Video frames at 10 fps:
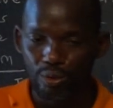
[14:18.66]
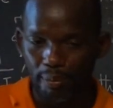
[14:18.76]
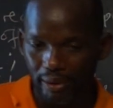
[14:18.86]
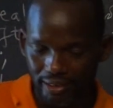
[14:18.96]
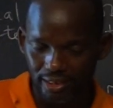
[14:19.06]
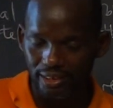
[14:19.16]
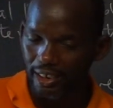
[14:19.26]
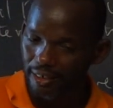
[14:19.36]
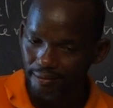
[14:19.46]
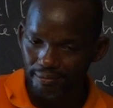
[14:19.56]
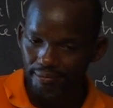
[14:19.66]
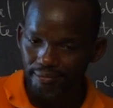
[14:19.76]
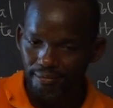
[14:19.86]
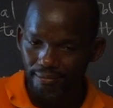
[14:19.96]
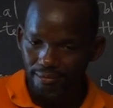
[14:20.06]
who are passing there.
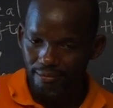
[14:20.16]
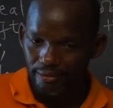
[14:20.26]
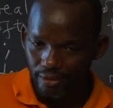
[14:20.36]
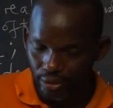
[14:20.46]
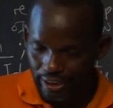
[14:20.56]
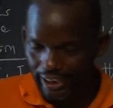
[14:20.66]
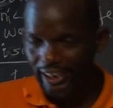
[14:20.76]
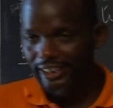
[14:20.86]
Okay,